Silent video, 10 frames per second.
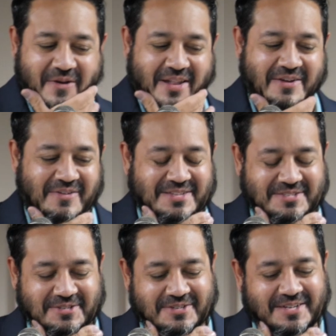Anyway,
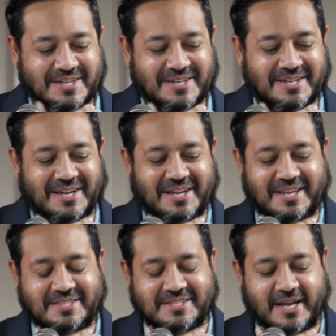so
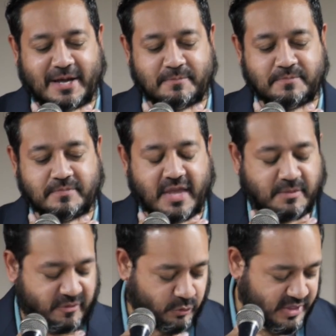and
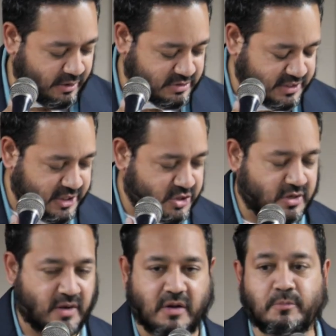before that, I was a
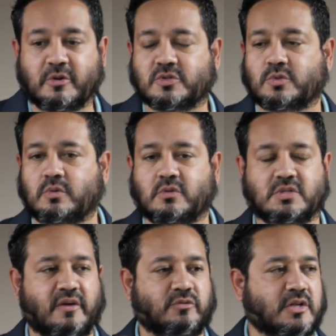teacher at a number of schools.
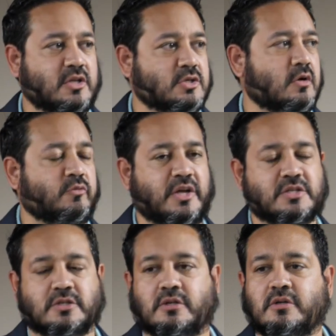I've taught at John
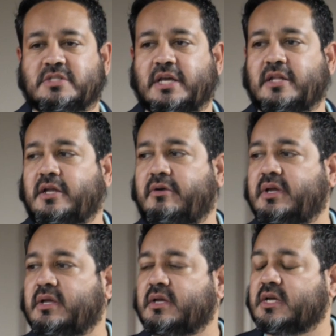Fraser
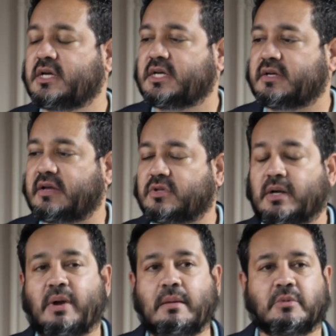Secondary. I've taught
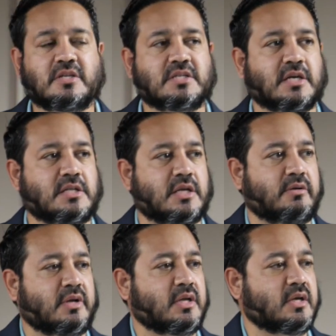at Bramley
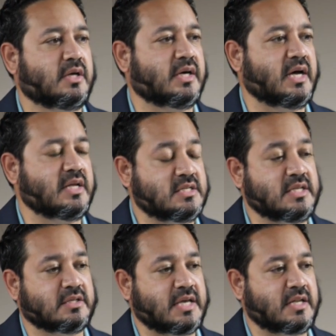Secondary, at
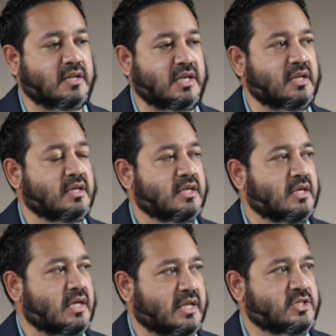T.L. Kennedy,
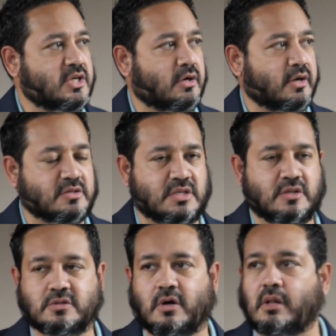and at Jean
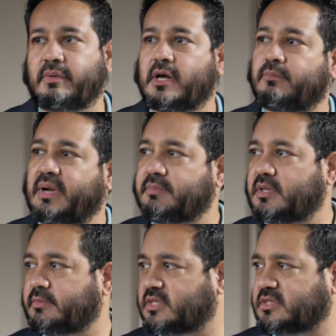Augustine. So all around
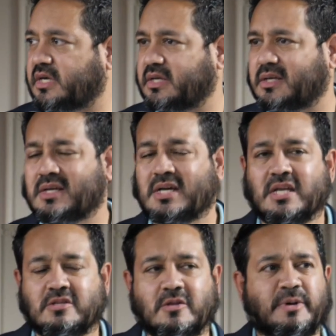Brampton and Mississauga.
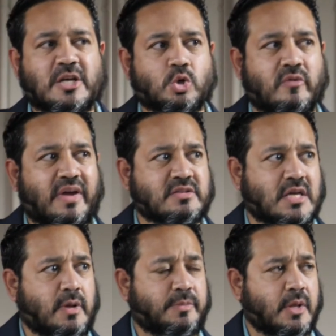Just by a show of hands,
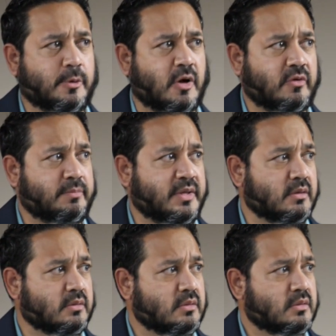how many people are from
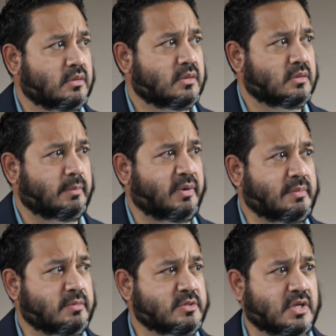Peel, like
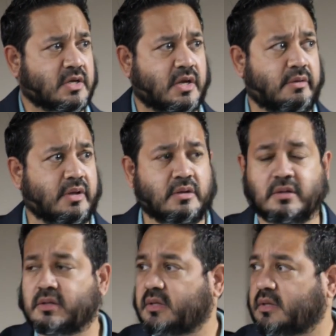Brampton, Mississauga area?
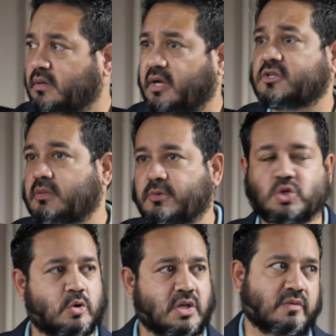Okay, so the
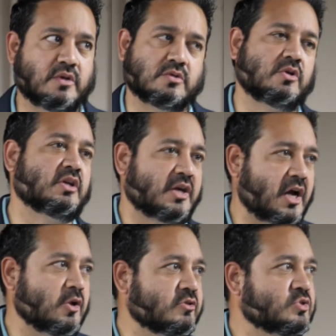majority of you. So you
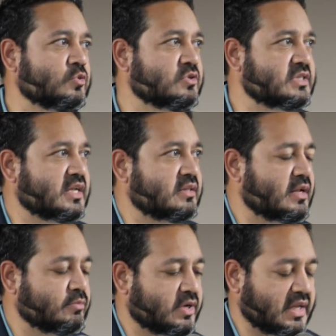kind of know the schools that
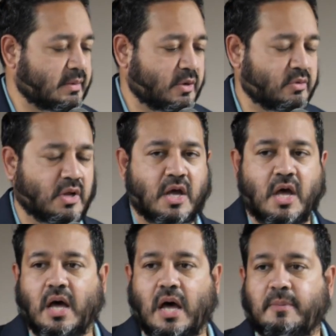I'm talking about.
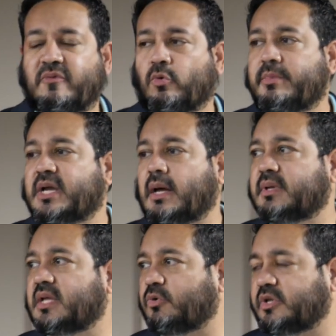Before
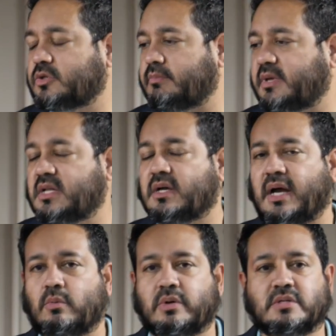becoming and going to admin,
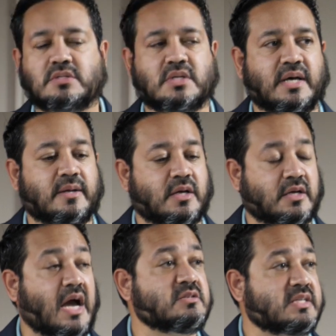I was a
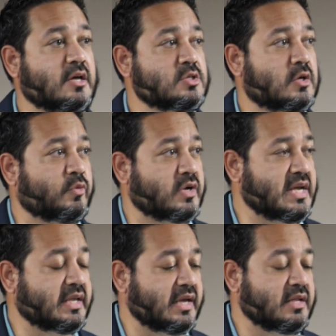guidance counselor for a
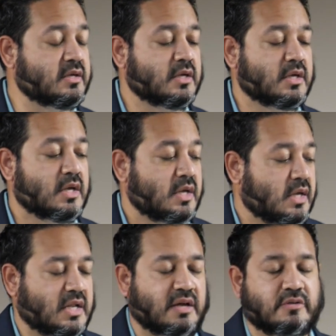decade,
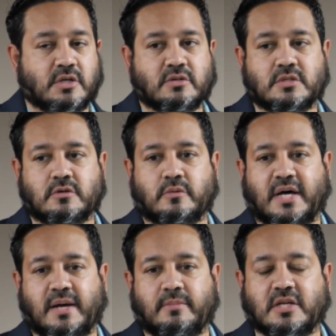and I was also
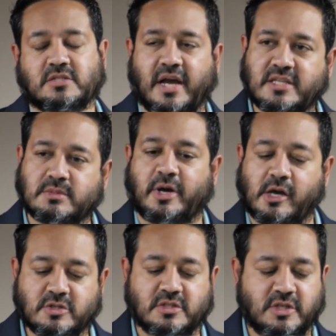a science and
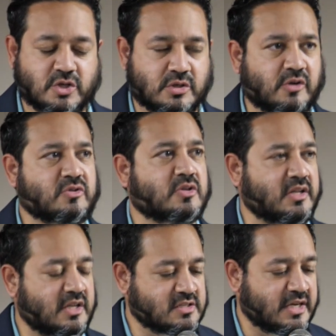biology teacher. I also taught
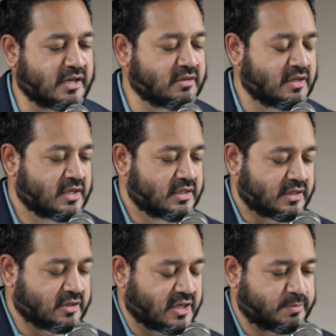ESL.
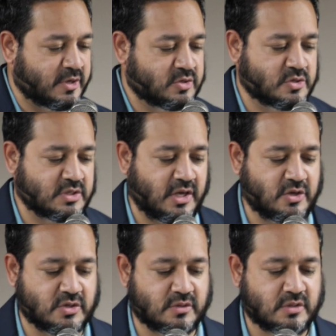I taught special
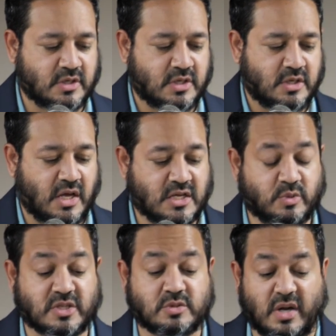education, as
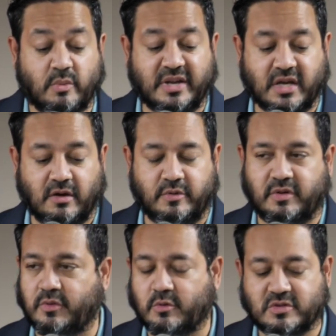well as credit recovery
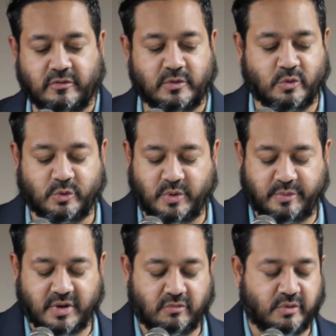for those who don't know what credit
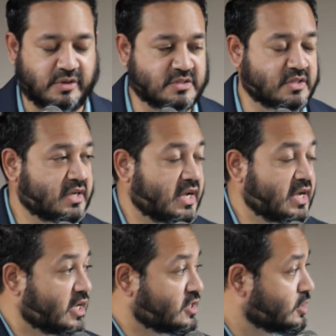recovery is.
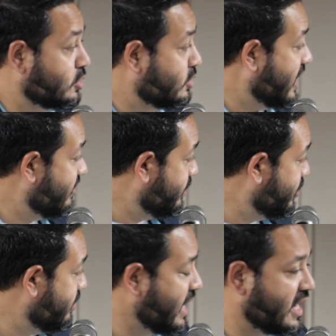So I've
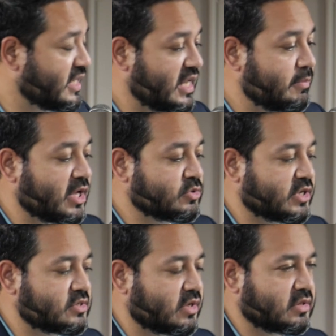put my email
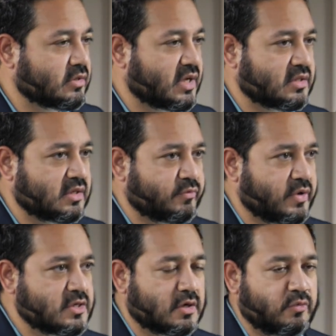address here at the
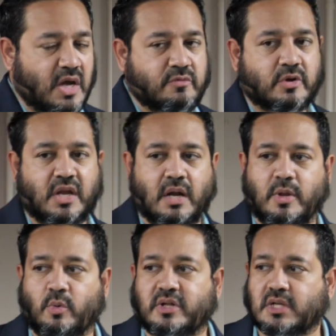front here. If you have your camera and
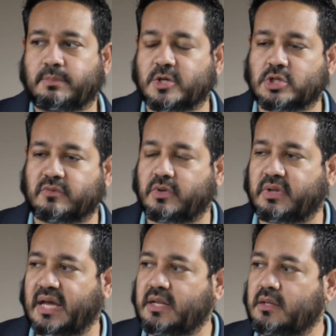you want to take a picture of it, you
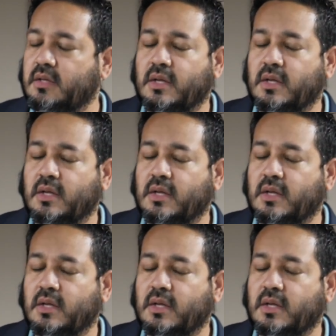can.